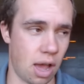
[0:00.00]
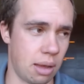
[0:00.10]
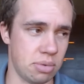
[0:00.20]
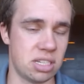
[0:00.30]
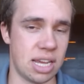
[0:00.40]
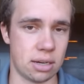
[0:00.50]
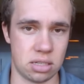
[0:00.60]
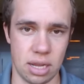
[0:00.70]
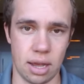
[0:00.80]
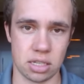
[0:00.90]
I'm a Seattle
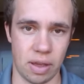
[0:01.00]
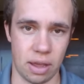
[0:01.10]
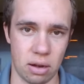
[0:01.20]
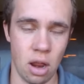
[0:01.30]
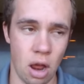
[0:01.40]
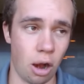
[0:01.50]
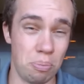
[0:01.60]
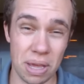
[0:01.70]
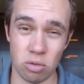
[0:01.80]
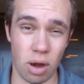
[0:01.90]
Seahawks fan. Our
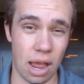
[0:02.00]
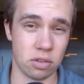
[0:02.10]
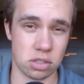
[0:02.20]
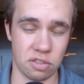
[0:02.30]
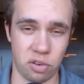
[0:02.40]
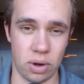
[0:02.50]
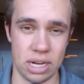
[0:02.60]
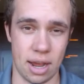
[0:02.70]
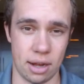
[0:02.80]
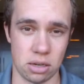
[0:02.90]
big rival is the
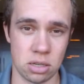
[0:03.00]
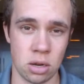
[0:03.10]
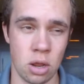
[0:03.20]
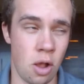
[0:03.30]
forty-niners.